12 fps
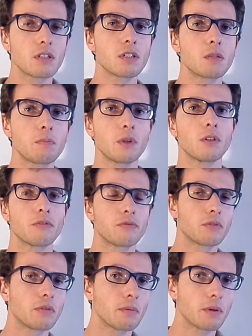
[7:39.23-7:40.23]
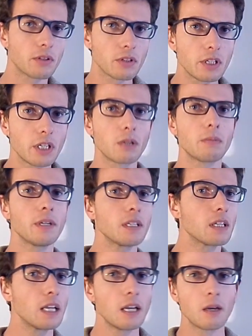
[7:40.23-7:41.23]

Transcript: the speed of the rebound a little bit,